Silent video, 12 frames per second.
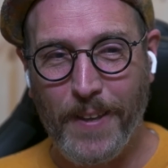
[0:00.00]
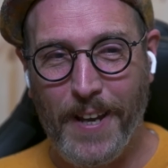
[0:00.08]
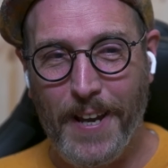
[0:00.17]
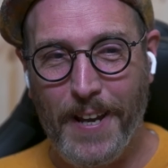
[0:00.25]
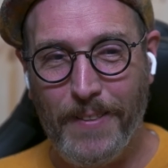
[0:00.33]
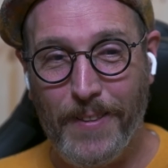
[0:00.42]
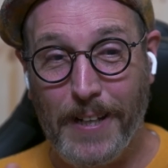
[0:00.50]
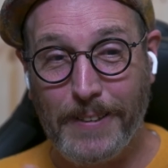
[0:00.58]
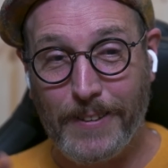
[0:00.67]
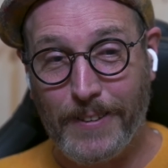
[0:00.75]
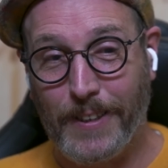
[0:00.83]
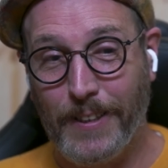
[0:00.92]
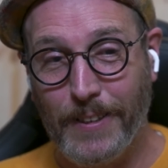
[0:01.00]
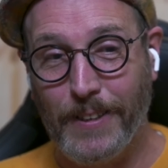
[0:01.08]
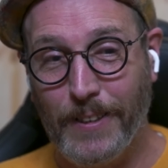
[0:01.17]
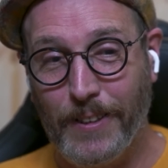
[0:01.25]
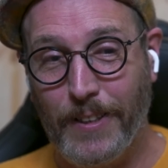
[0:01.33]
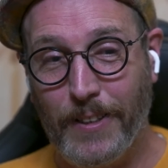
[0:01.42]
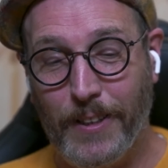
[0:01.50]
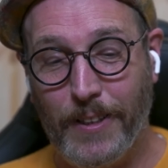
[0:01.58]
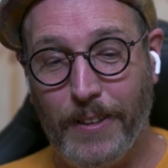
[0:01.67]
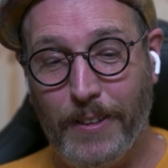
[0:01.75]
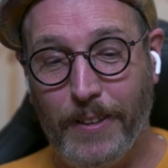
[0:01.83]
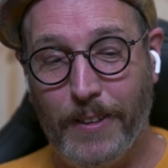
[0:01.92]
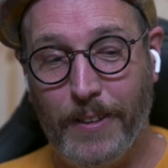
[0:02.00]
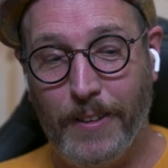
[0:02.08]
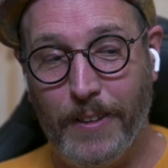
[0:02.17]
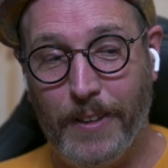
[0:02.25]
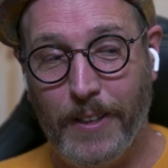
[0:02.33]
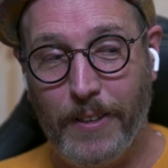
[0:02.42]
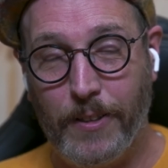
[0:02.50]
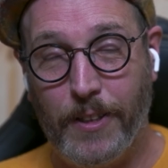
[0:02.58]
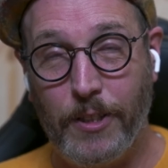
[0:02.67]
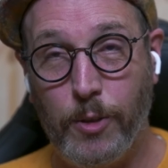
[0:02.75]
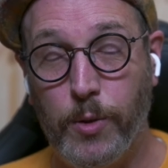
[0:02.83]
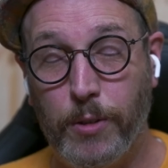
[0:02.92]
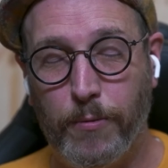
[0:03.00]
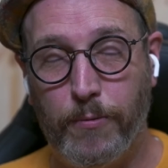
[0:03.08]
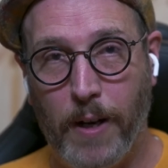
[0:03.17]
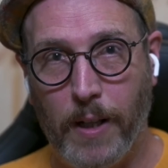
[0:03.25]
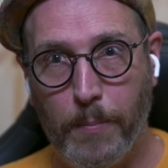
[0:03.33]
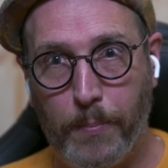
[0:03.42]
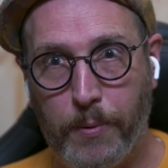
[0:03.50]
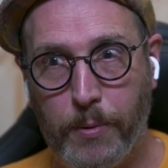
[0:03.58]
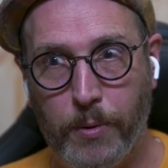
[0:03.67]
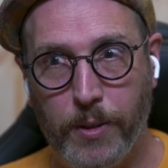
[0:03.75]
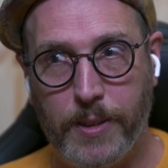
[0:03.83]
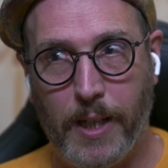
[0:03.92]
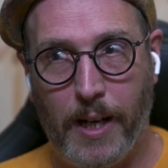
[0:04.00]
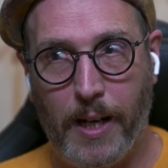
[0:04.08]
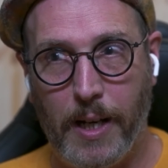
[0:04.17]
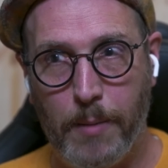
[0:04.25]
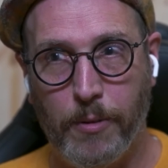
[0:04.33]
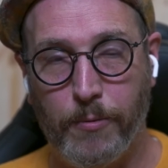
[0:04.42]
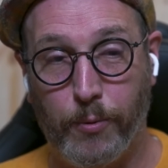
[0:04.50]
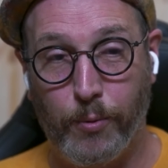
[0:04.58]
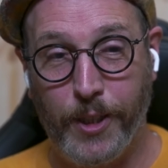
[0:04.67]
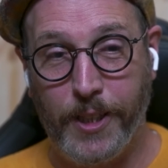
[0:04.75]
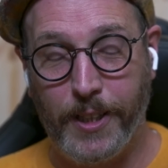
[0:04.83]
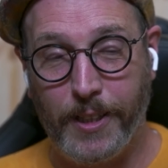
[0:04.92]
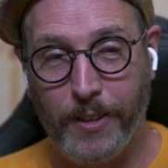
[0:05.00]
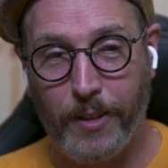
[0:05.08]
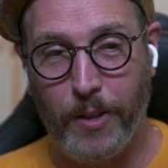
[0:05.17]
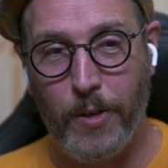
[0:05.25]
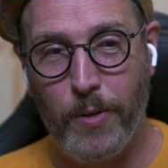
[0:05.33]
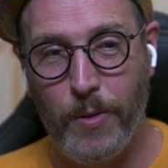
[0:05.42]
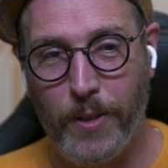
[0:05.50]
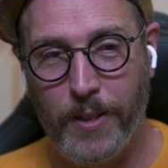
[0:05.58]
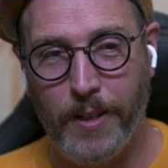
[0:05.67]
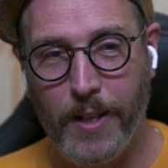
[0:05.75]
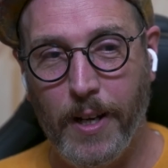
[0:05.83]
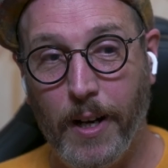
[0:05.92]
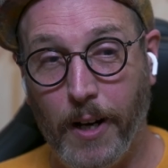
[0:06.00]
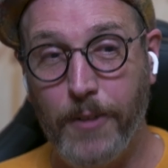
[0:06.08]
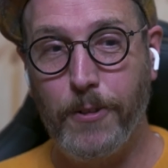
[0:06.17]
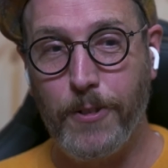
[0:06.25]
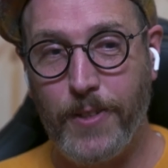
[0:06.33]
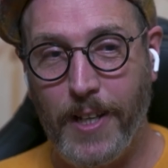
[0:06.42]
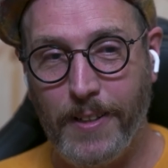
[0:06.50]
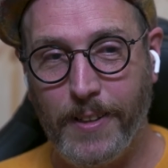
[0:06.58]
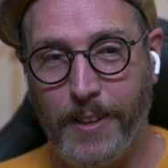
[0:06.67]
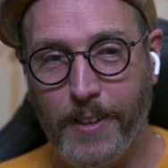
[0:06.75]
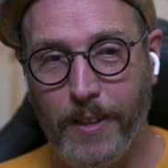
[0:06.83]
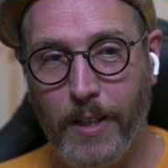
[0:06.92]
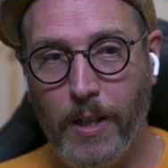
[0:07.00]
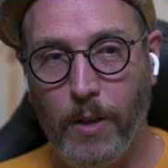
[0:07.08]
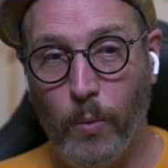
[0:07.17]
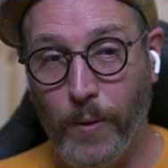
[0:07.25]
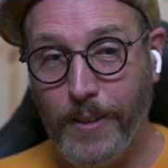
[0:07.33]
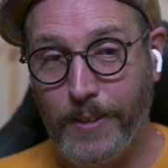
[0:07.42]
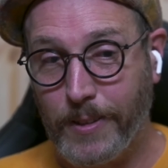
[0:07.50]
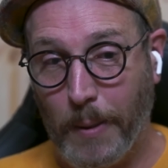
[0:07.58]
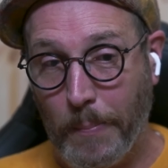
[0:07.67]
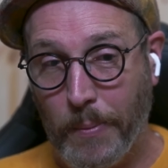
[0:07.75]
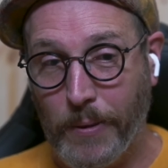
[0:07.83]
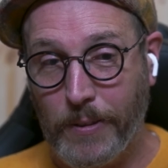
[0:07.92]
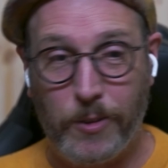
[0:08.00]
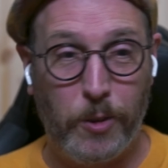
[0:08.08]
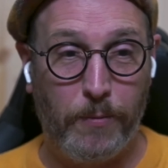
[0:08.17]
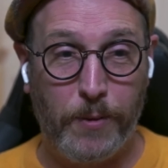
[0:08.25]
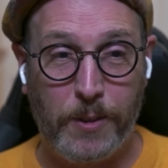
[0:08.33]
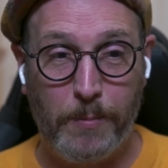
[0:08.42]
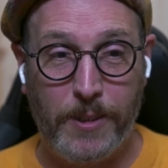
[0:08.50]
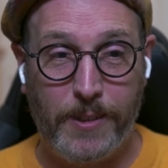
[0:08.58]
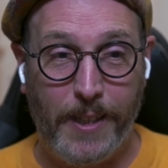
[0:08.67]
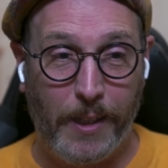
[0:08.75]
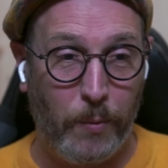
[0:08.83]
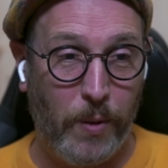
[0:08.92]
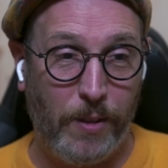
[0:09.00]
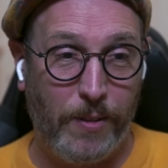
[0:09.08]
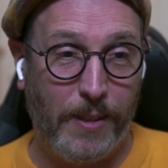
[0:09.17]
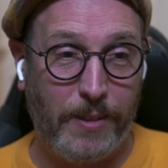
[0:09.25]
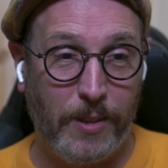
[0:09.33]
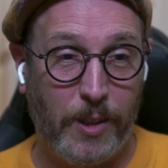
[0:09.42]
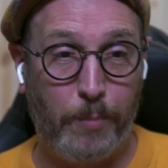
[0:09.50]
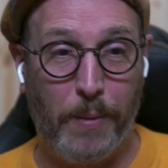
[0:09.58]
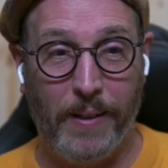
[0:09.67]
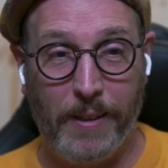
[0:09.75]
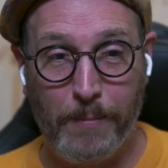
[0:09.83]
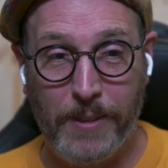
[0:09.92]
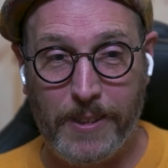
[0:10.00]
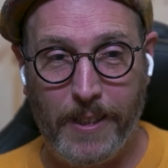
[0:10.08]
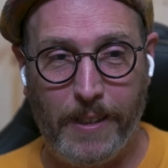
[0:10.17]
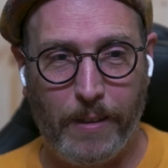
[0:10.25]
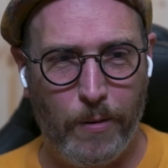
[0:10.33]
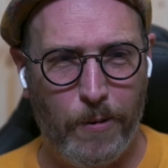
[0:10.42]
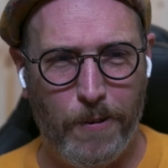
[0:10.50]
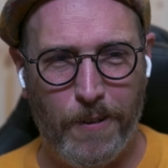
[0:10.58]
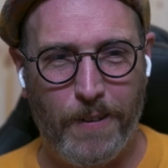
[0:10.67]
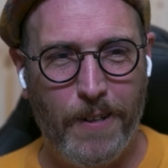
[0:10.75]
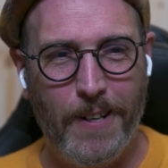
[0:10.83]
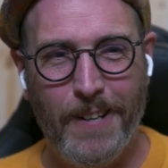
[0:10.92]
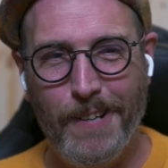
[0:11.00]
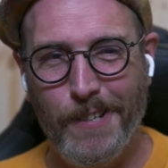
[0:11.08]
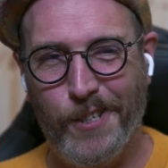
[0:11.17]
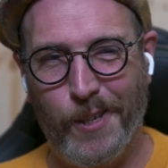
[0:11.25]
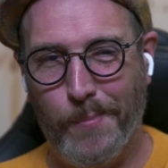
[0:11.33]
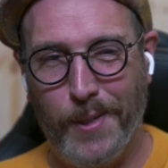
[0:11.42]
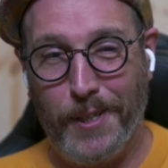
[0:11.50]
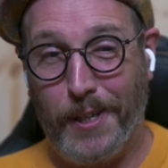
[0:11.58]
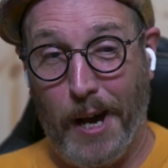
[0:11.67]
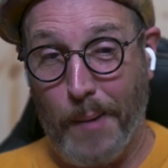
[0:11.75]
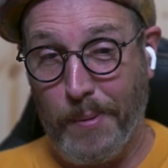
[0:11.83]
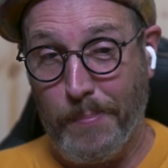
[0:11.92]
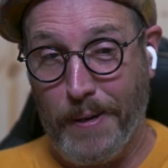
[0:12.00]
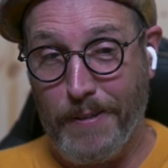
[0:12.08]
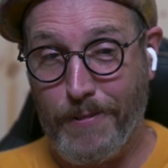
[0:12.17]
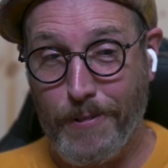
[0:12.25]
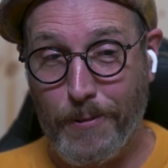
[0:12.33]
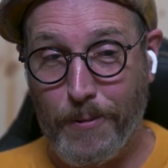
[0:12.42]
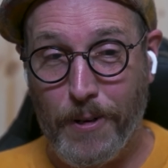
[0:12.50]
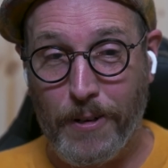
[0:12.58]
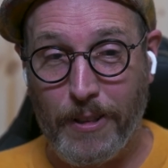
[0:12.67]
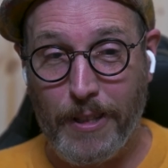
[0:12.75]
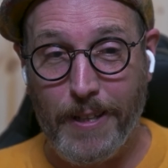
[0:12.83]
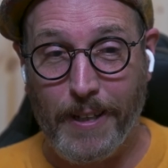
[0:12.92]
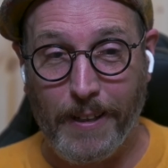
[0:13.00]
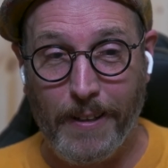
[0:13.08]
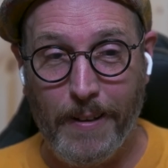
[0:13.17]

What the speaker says: And that skill that you develop through the time of reading the code and understanding it will at some point surface a mistake, whether that's a spelling mistake or somebody copy pasted the wrong thing.